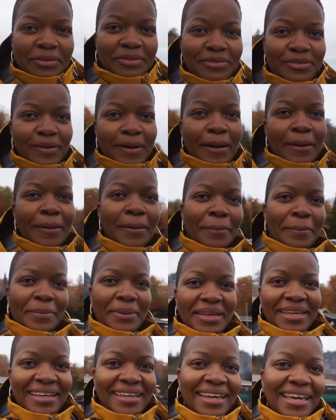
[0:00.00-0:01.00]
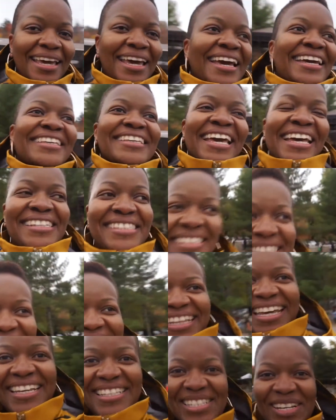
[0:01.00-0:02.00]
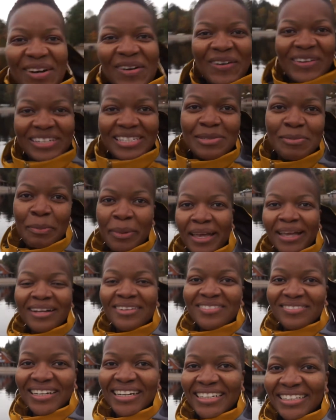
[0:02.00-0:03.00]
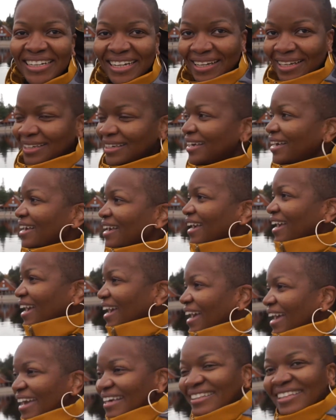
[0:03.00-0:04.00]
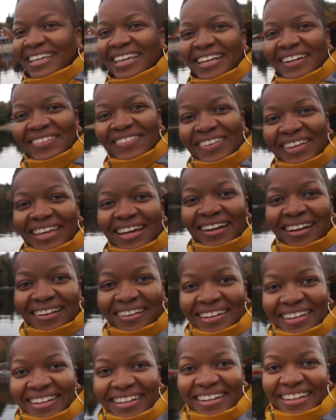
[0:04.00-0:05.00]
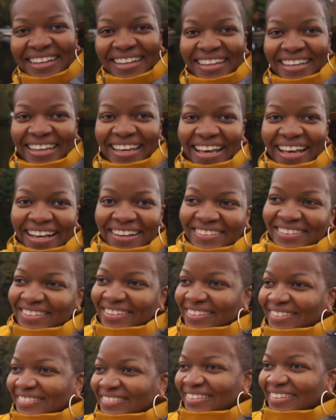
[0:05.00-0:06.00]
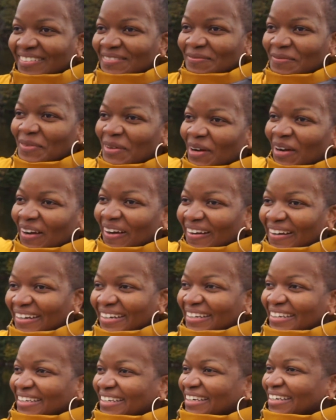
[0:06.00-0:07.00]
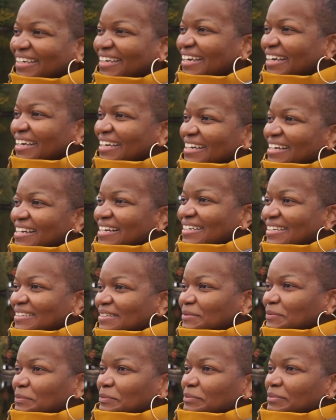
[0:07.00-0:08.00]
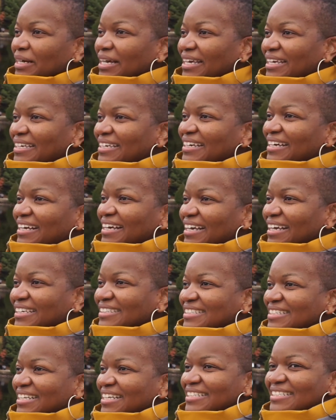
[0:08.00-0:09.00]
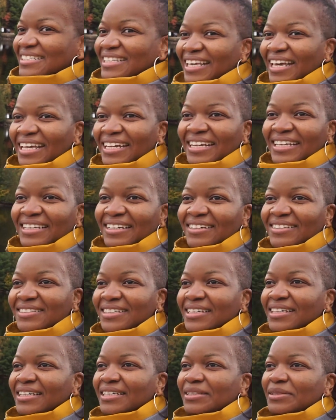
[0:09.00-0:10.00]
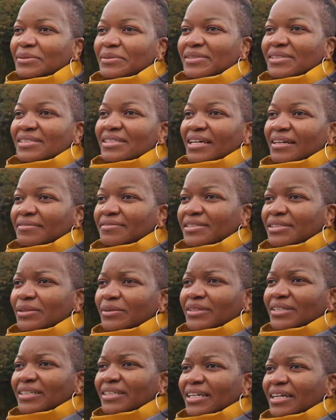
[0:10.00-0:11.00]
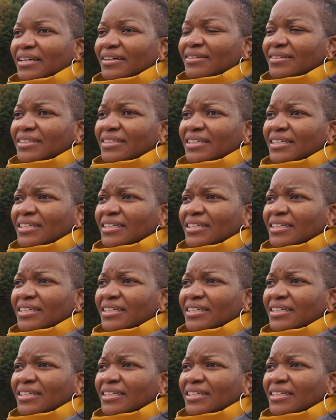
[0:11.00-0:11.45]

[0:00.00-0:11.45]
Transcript: from yesterday's horseback riding. And here we are, Algonquin Park. Um, my guide is getting all the canoe stuff sorted out.